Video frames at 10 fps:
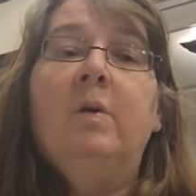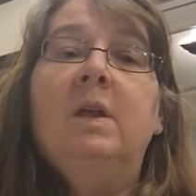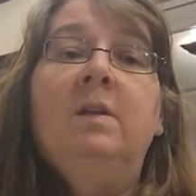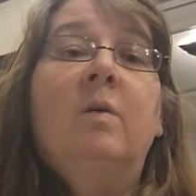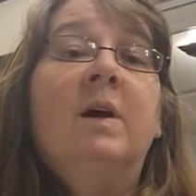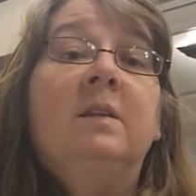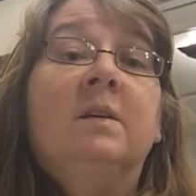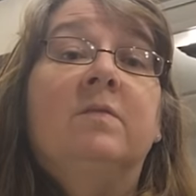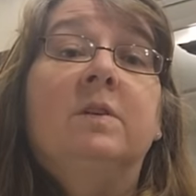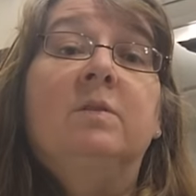had no idea
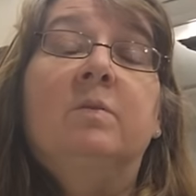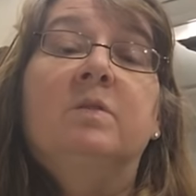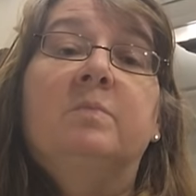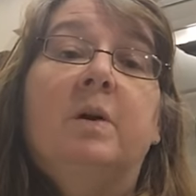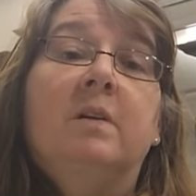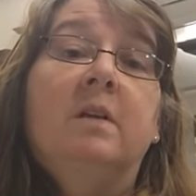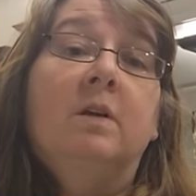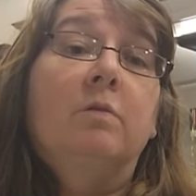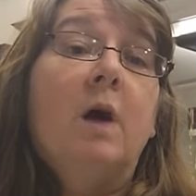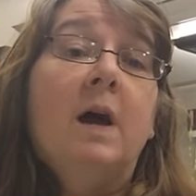if the unit was parked in a
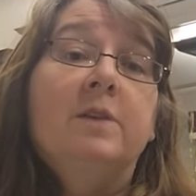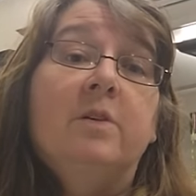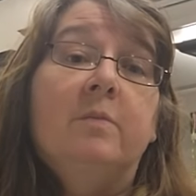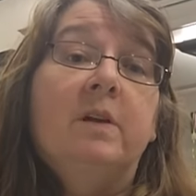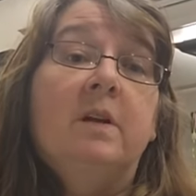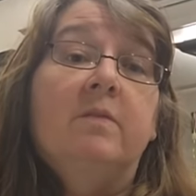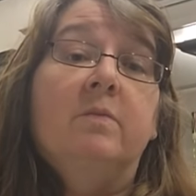garage up there,